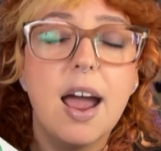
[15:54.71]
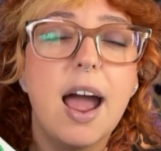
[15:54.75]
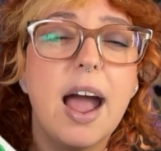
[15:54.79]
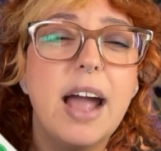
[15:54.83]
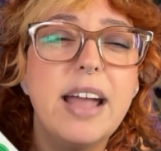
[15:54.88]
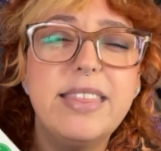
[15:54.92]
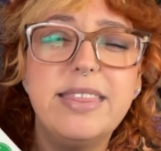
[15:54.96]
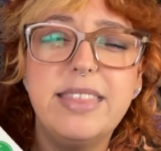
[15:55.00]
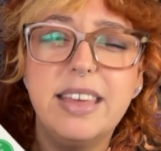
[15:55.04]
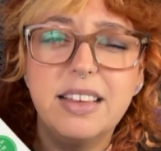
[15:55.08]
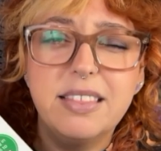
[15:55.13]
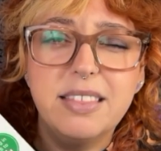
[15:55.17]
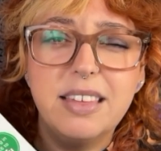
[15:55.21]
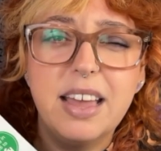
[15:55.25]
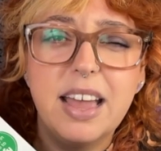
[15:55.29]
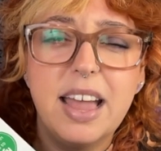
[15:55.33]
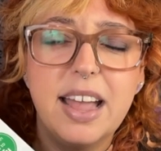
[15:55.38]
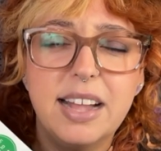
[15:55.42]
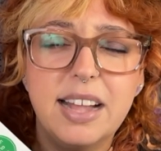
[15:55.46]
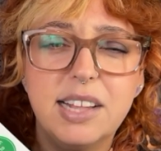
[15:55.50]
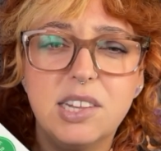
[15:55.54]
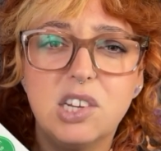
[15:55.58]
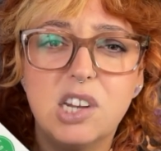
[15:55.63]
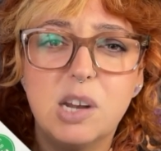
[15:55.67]
I think they
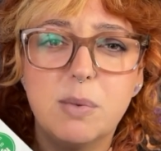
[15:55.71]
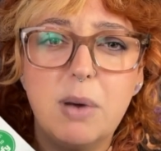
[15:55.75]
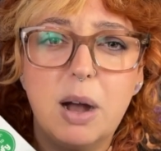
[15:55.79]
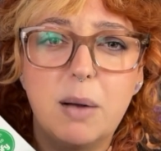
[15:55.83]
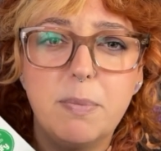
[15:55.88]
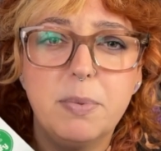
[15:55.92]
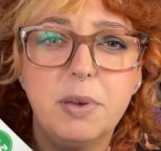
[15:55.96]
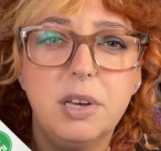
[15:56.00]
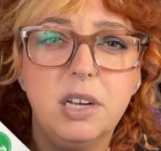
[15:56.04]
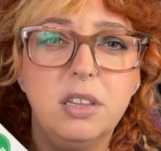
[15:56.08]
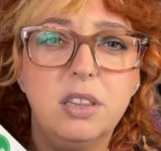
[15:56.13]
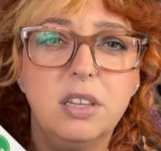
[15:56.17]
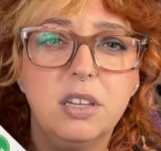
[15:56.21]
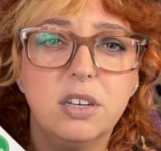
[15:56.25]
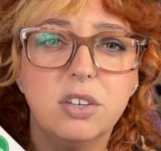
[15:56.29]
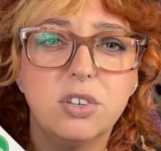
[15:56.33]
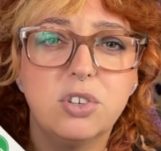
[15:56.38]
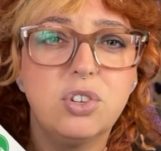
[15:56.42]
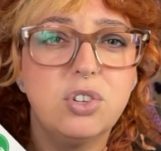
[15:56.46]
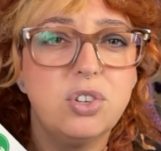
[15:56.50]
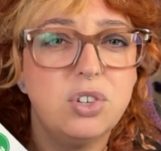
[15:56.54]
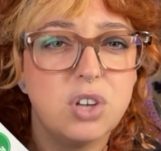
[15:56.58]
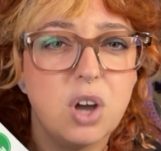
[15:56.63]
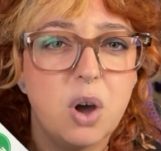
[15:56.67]
aged them up in the
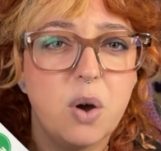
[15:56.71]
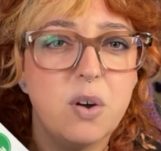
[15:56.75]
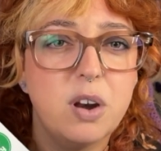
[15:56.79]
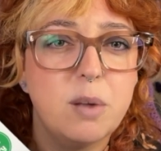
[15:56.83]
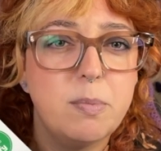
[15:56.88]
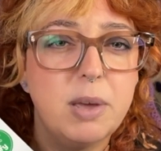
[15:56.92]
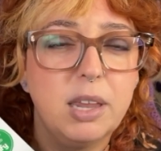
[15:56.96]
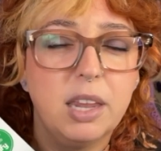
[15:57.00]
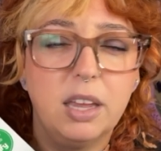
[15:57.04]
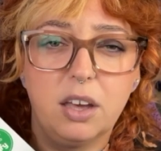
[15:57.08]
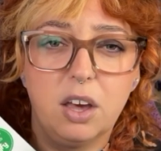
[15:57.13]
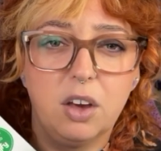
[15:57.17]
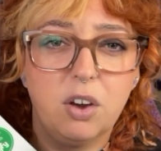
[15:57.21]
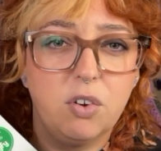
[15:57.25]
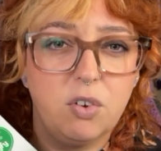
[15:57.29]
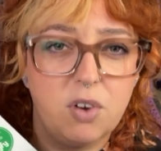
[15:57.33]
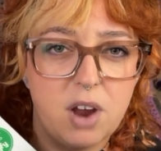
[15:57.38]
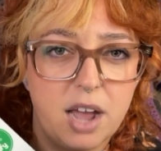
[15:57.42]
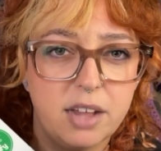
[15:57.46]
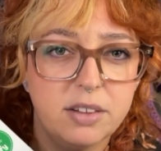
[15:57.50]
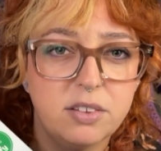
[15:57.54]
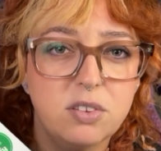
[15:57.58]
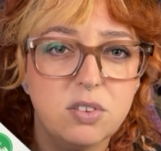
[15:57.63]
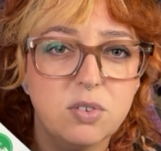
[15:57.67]
show to be like a
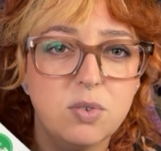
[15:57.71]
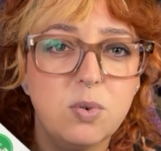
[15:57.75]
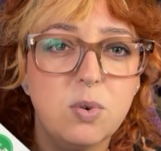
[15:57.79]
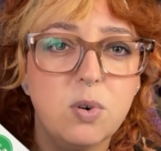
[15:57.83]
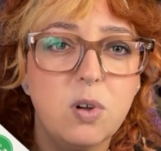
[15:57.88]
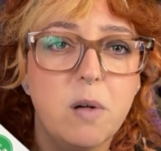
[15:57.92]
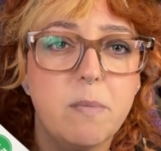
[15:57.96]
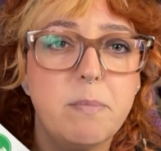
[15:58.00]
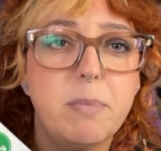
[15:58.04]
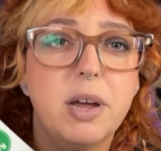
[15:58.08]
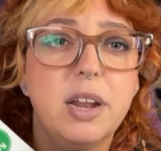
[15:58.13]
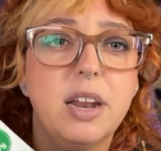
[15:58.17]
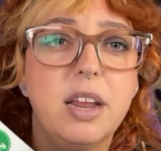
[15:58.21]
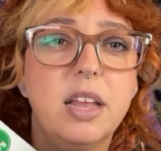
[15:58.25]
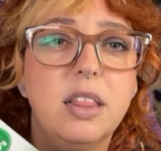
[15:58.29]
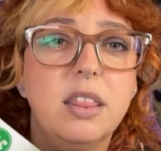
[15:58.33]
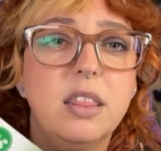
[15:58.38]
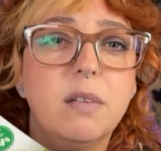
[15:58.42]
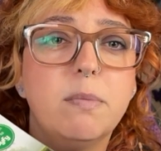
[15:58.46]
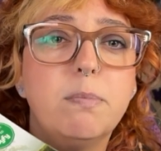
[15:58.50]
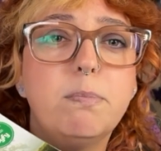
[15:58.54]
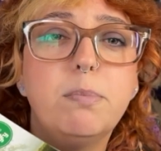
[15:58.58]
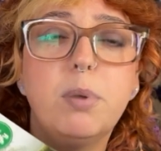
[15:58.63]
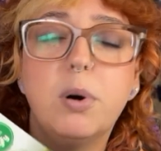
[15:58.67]
grad school, but in
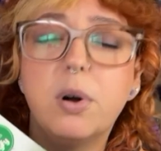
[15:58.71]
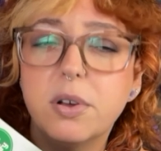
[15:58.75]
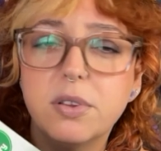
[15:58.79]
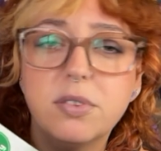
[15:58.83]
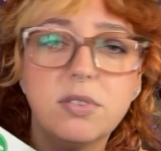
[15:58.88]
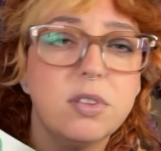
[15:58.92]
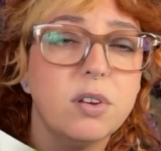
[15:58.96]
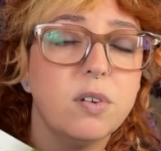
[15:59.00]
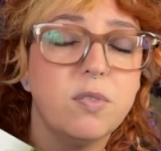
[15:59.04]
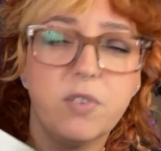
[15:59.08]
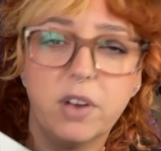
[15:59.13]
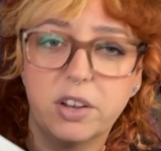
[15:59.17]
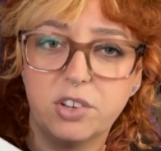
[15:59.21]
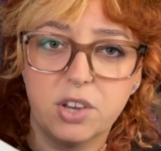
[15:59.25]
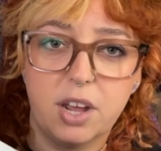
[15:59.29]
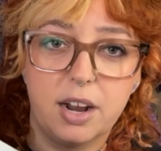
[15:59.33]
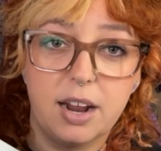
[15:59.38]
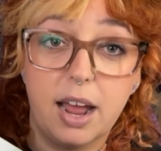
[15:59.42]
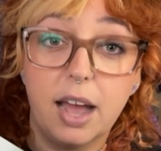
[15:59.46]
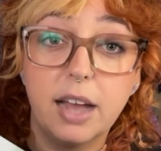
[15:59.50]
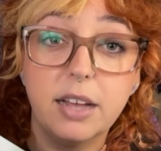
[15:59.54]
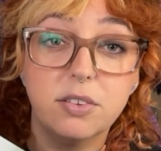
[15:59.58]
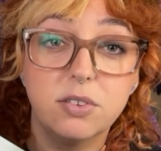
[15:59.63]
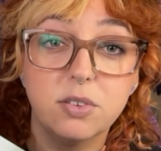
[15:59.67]
the books they're fresh out of
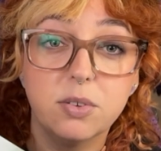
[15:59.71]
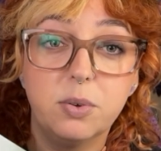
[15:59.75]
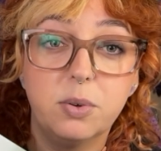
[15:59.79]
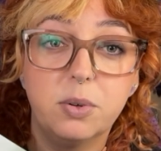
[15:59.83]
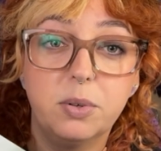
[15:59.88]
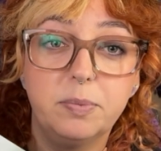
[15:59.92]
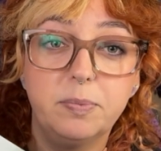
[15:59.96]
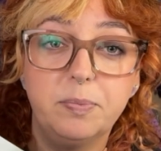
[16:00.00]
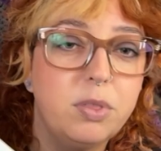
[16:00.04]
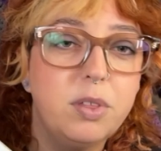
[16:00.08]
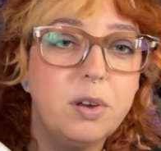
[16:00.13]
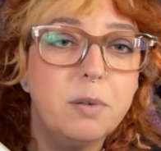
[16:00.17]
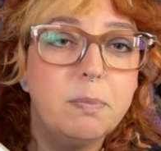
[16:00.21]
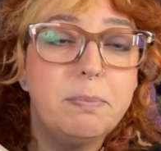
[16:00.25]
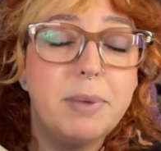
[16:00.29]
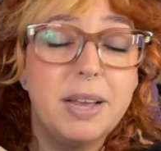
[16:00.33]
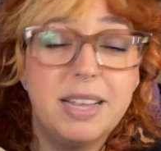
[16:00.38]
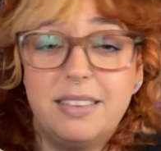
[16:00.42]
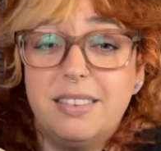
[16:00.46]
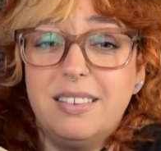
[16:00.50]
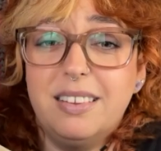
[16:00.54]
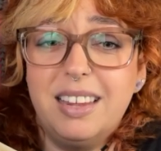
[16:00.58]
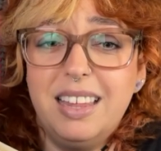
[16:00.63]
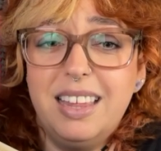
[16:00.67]
high school. They're
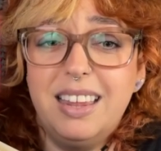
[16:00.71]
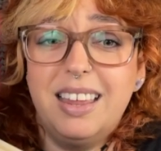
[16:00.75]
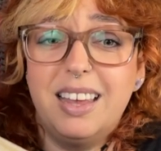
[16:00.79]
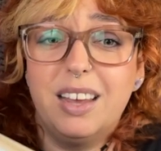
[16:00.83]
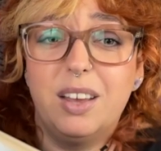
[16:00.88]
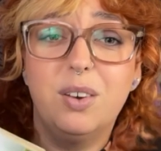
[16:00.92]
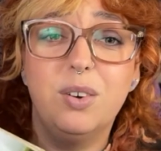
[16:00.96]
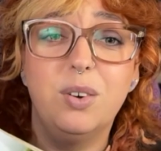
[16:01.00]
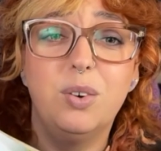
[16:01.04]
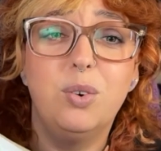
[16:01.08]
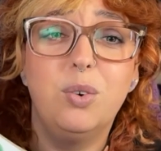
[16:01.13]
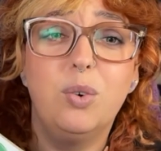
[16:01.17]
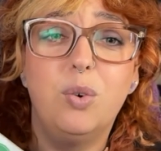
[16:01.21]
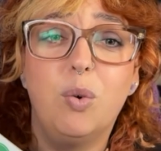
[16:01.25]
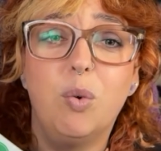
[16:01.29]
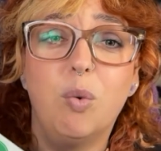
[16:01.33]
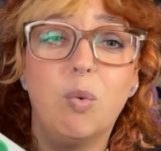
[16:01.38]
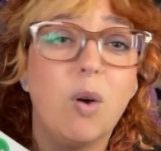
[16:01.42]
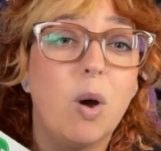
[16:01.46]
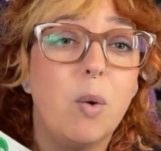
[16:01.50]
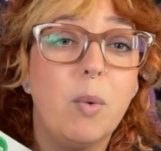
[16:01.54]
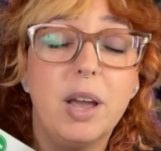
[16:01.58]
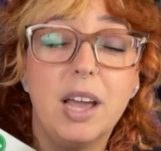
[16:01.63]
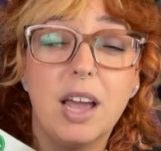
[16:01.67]
basically like
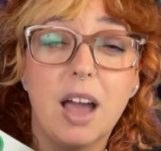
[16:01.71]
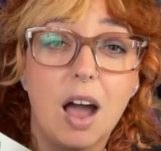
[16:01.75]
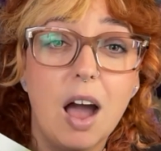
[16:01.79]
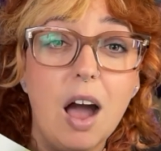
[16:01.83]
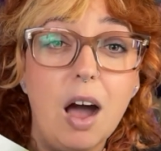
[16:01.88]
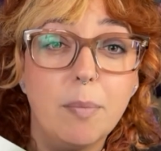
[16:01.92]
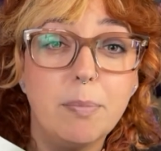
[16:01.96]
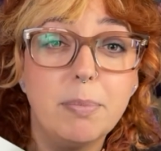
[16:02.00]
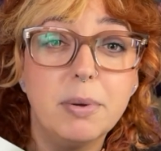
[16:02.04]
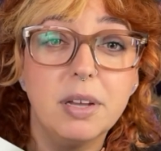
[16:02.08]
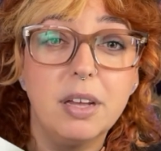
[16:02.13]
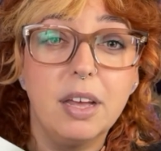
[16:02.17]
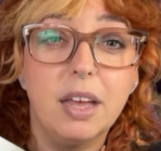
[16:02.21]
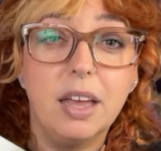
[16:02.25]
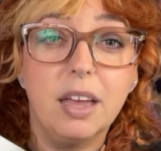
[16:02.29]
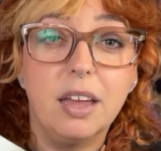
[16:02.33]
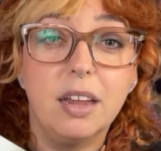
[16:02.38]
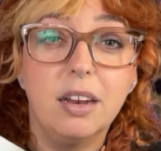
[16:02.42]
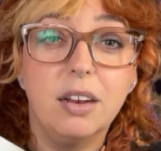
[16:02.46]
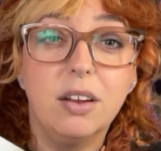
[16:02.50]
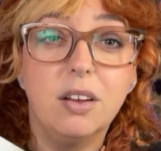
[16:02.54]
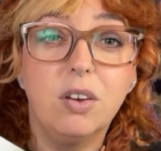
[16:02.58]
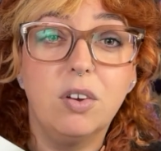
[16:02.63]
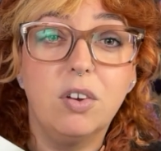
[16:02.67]
growing up
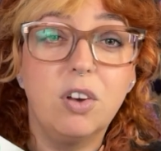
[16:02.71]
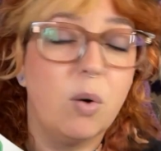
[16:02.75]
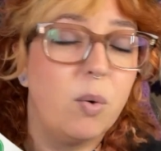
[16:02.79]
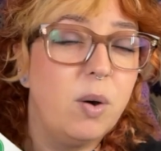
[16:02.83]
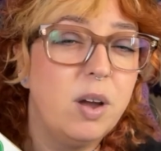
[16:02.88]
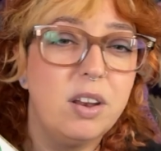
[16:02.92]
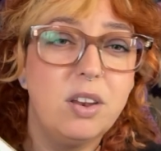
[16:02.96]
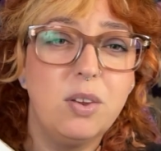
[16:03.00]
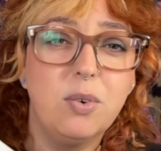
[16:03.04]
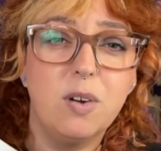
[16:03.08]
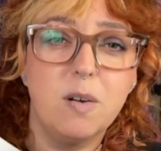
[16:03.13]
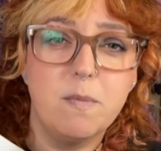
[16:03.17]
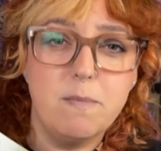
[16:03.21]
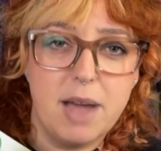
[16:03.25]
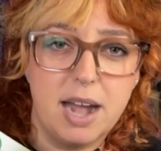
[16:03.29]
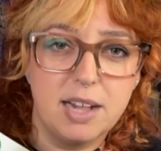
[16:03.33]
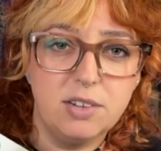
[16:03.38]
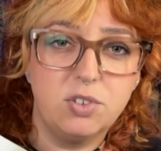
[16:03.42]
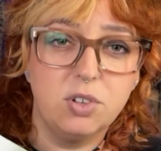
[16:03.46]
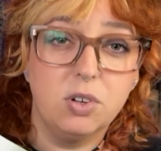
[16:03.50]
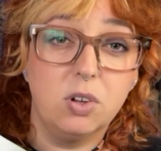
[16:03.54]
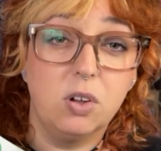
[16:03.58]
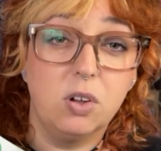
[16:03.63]
and going to a magical